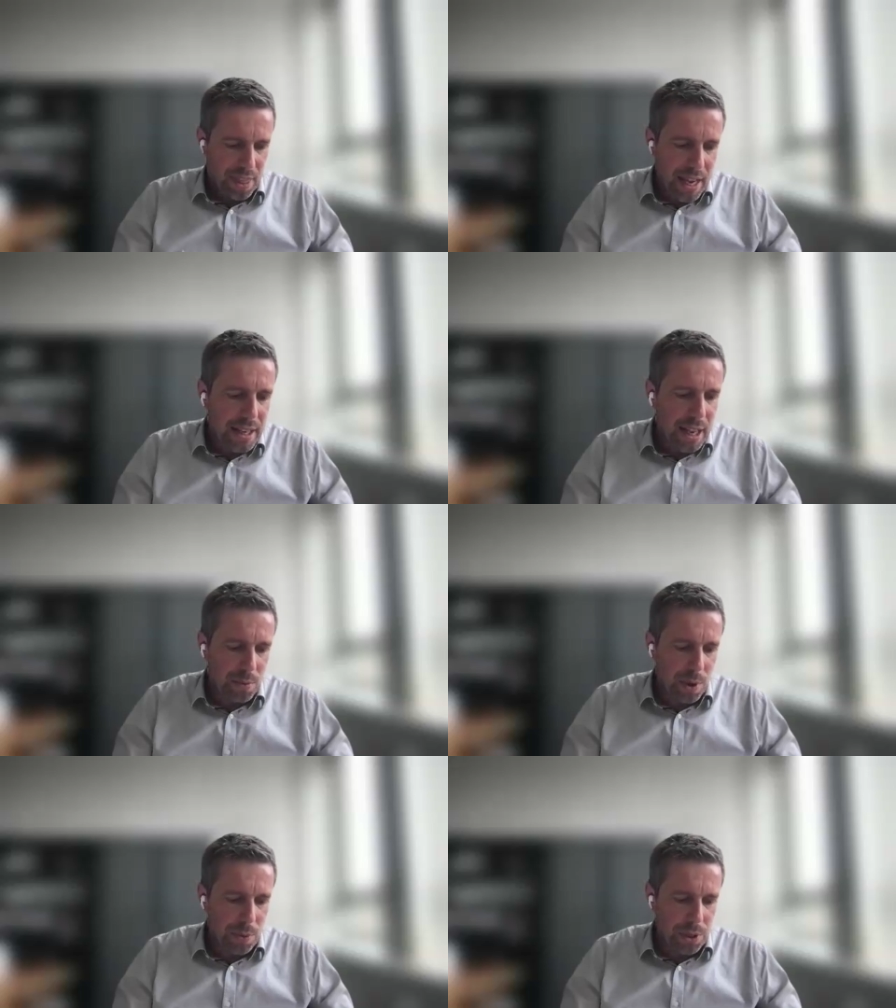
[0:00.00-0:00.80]
thing
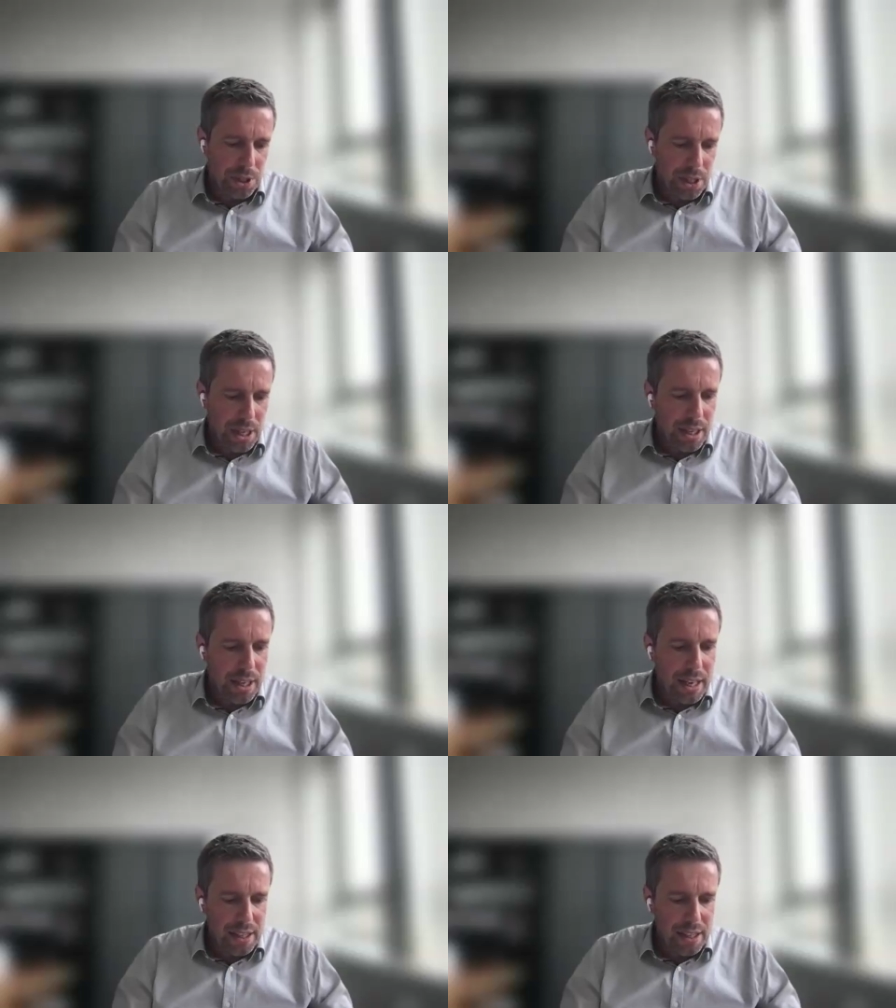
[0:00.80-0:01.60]
that we will see in
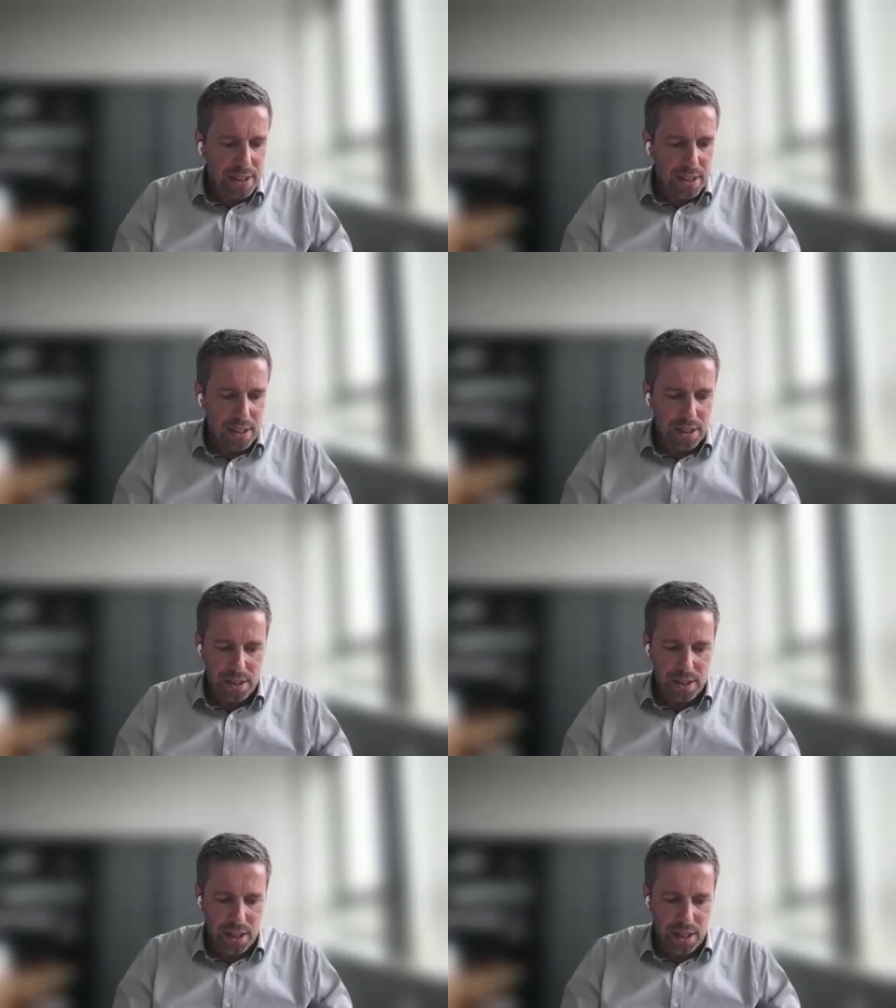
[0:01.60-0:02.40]
the next
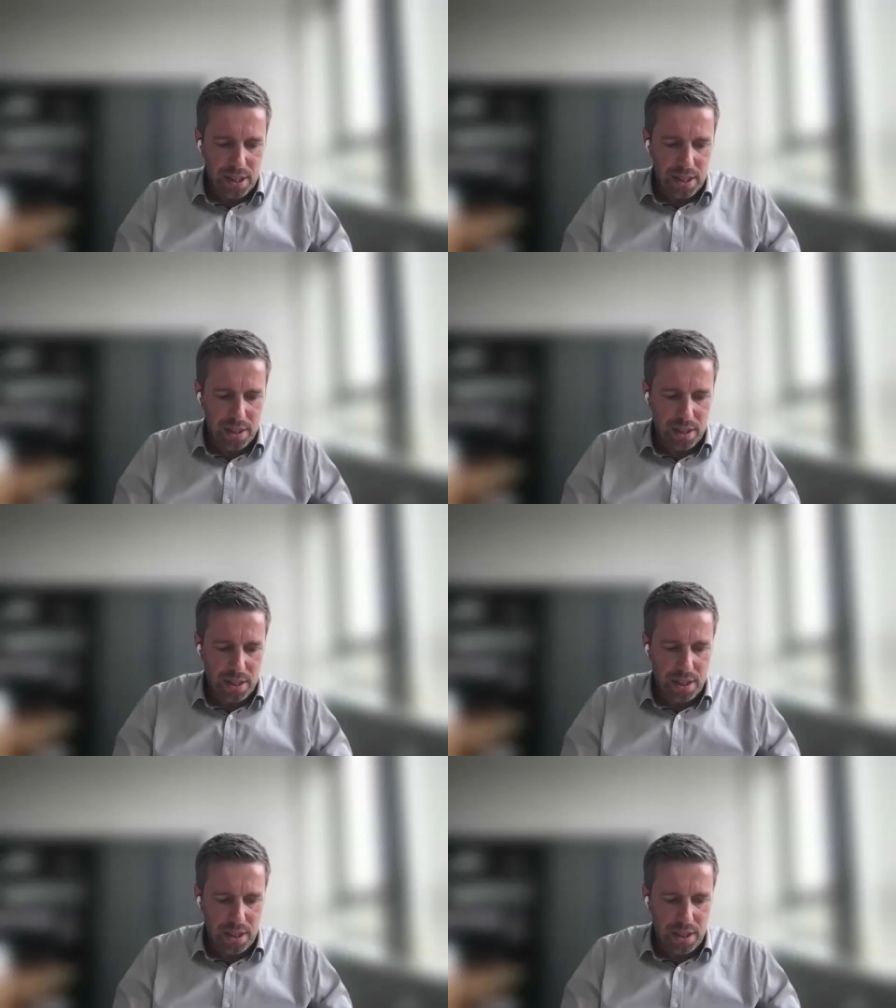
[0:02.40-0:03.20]
years is
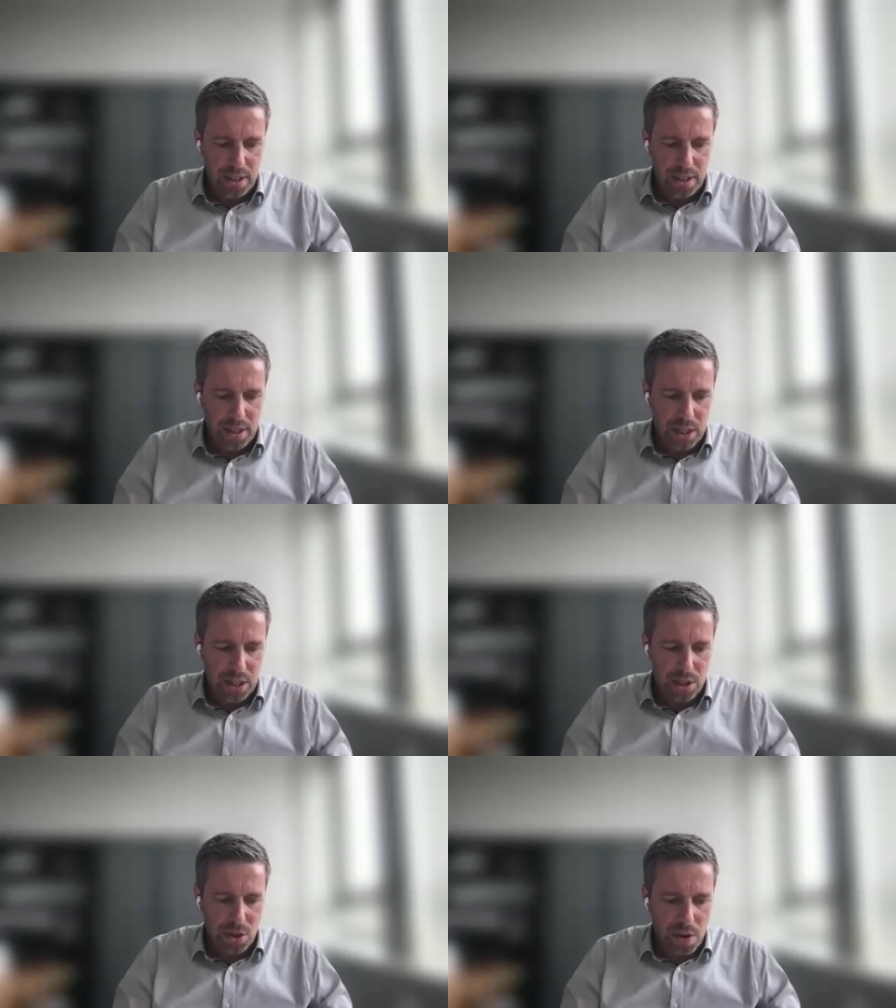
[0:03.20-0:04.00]
a
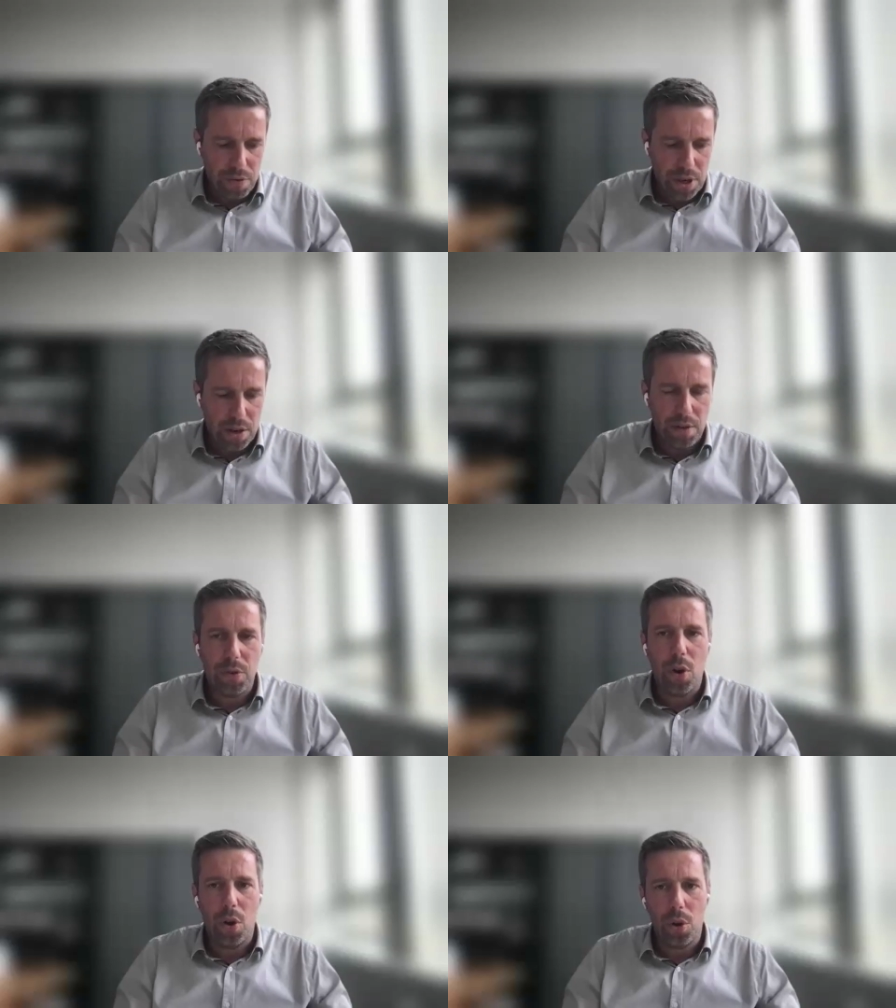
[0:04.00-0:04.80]
discovery of
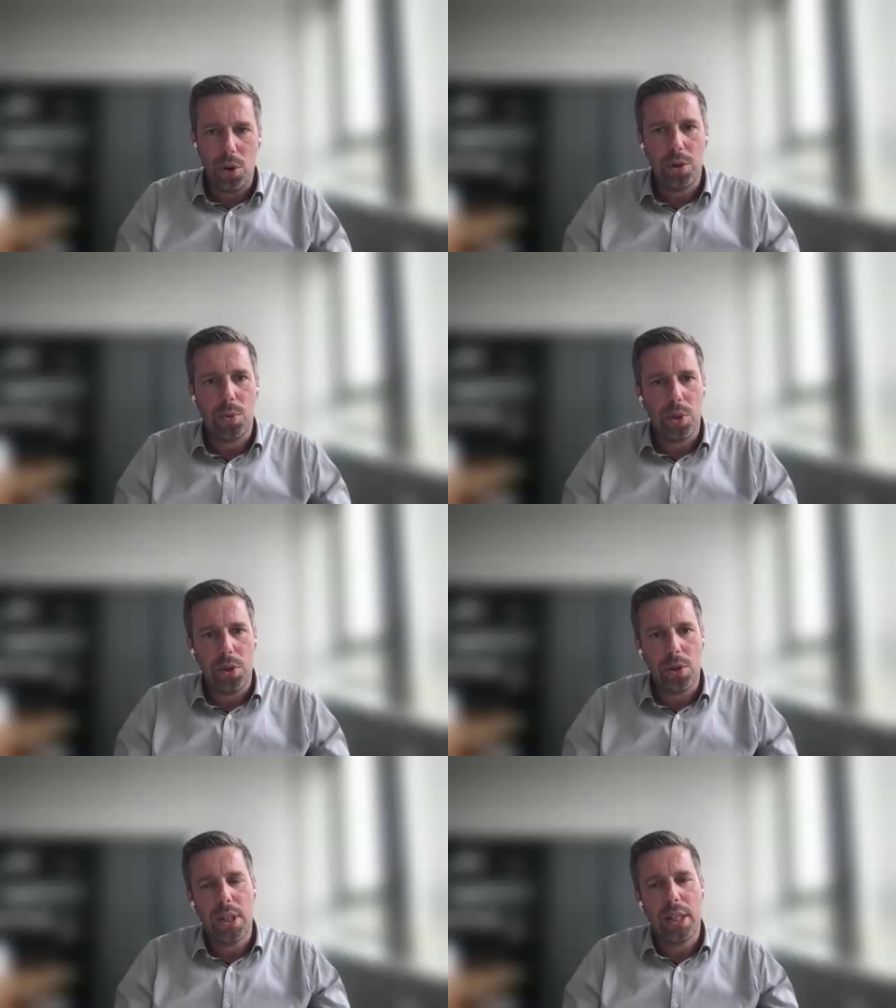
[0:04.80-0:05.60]
all the
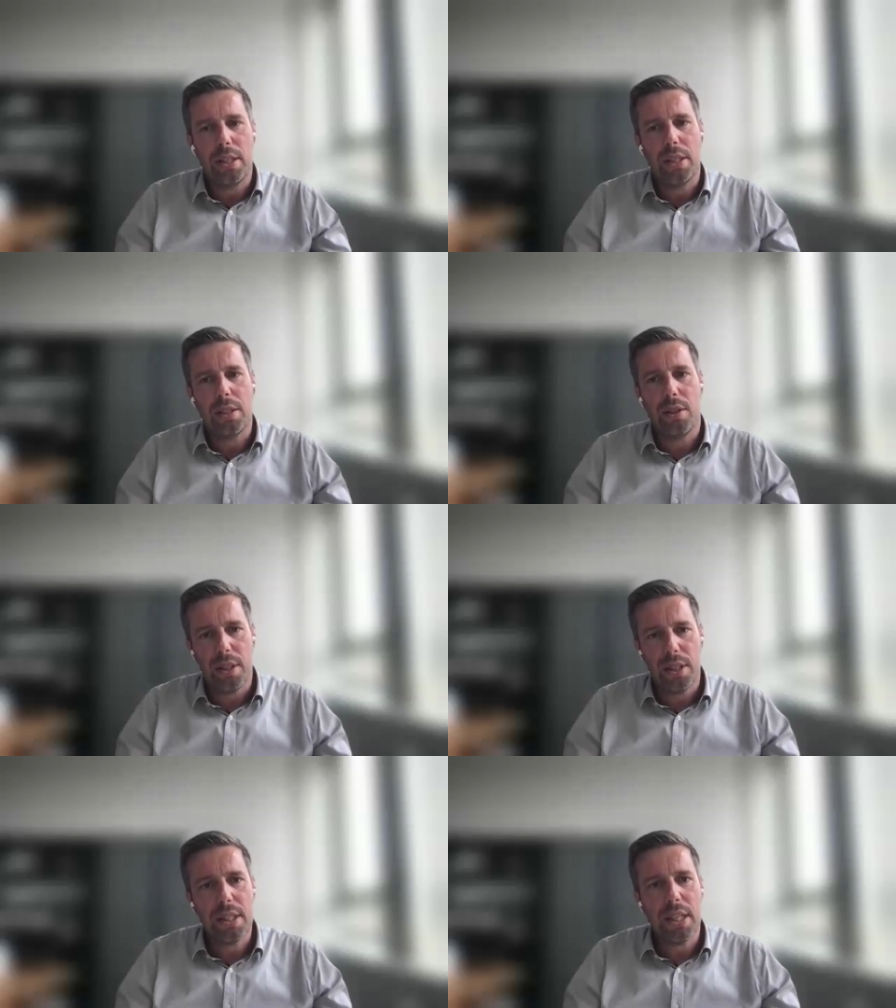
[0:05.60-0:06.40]
roles that these
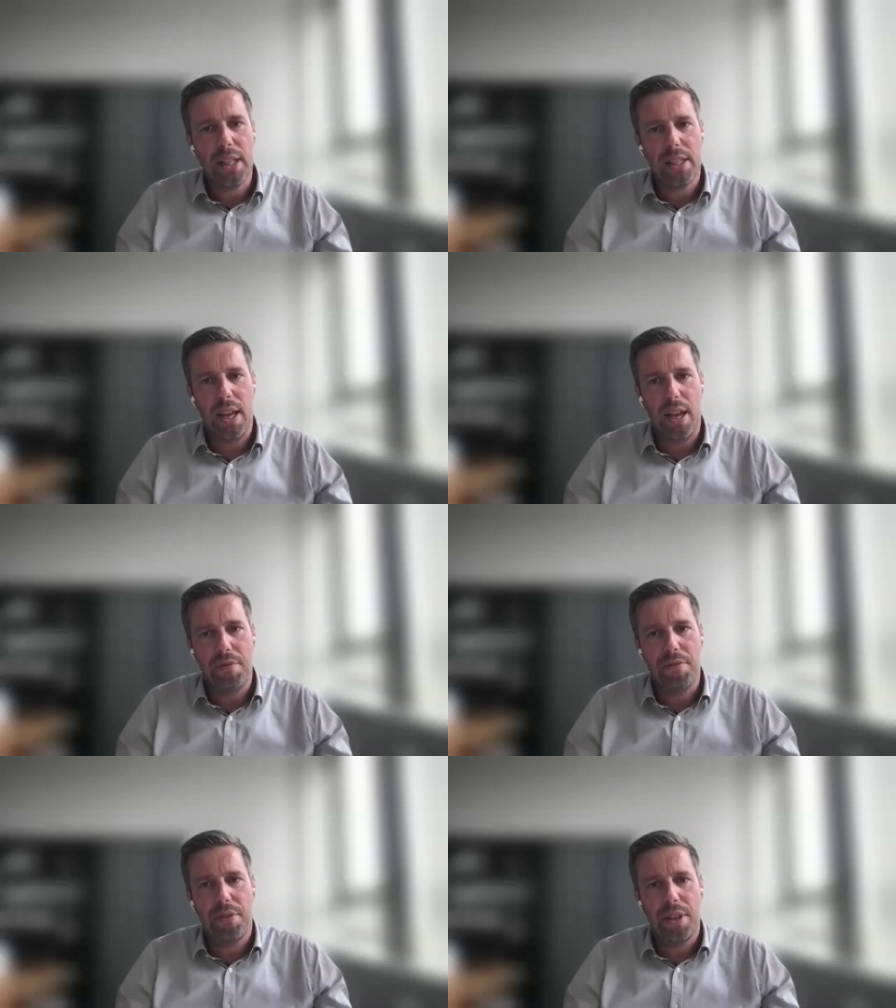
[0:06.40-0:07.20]
other cells
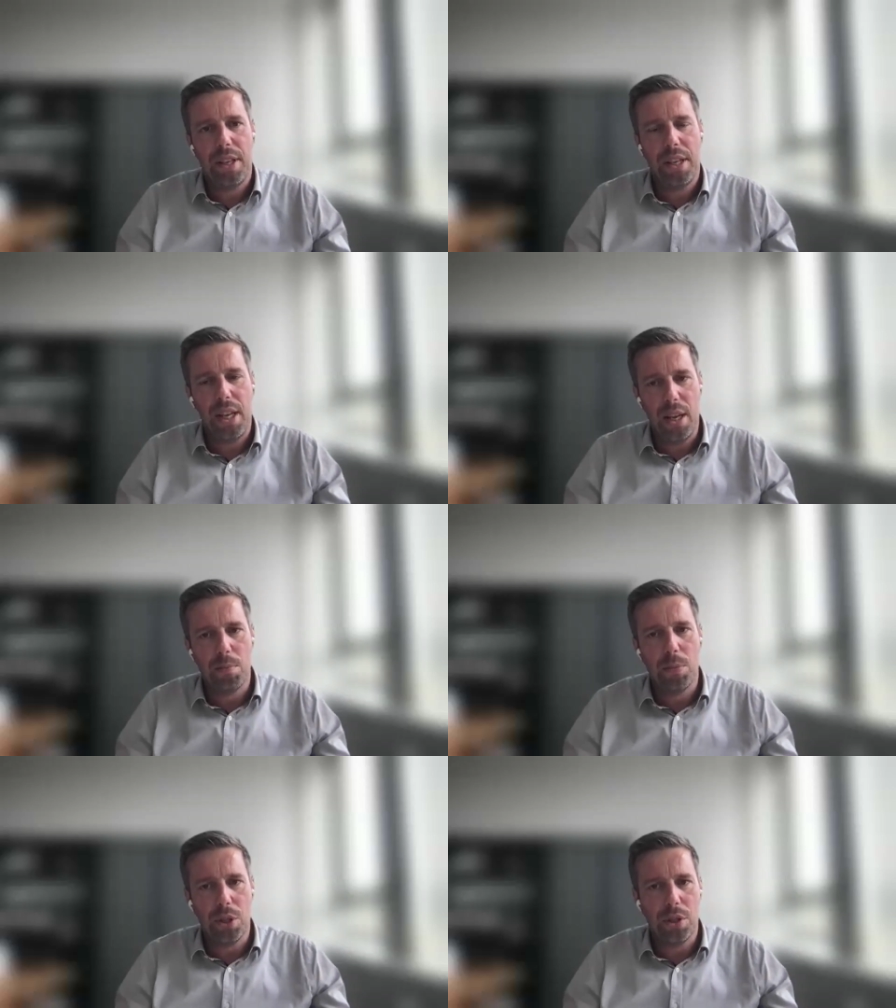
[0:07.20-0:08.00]
have
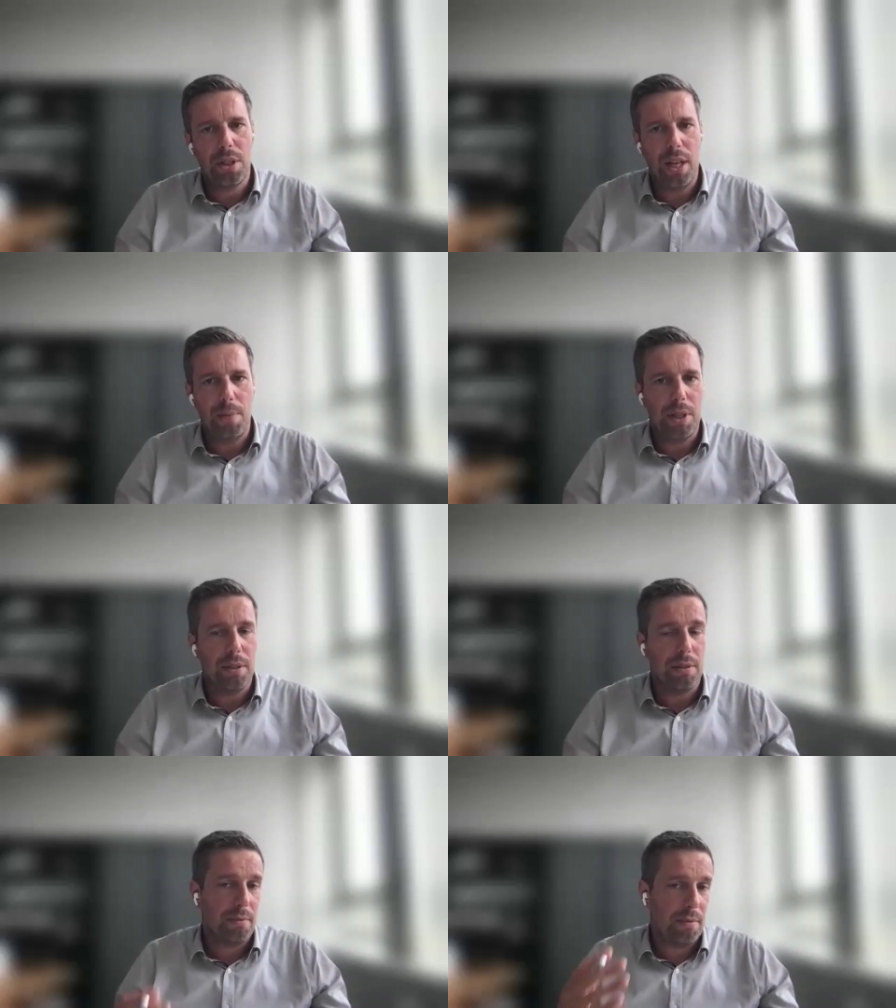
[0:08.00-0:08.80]
in muscle. I mean,